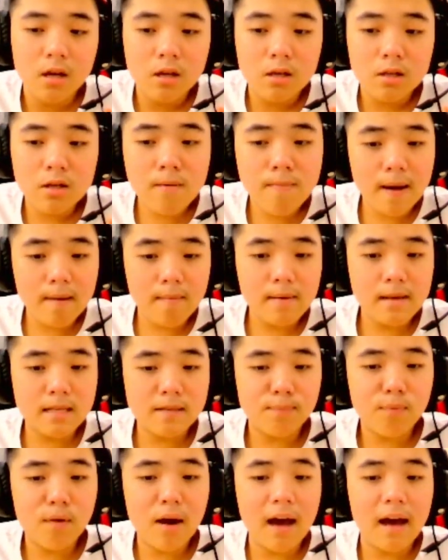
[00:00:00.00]
You might be
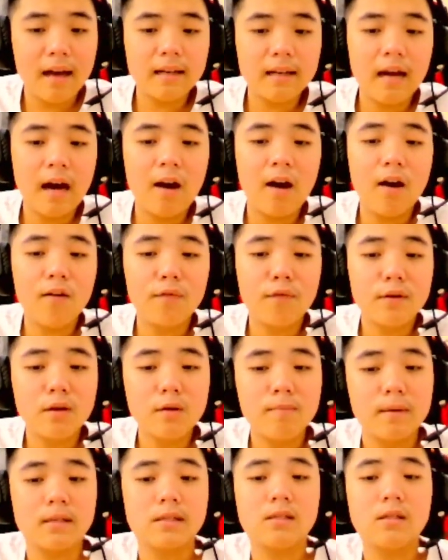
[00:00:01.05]
surprised how often
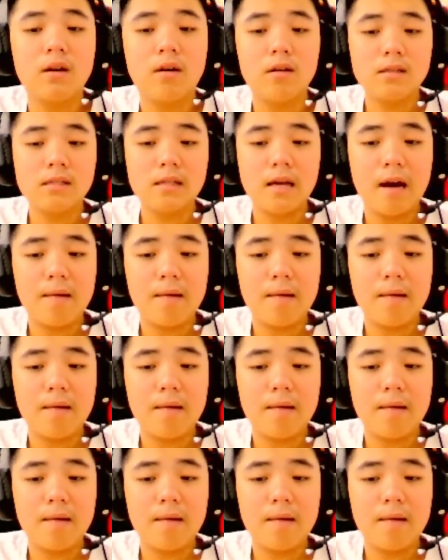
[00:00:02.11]
you make choice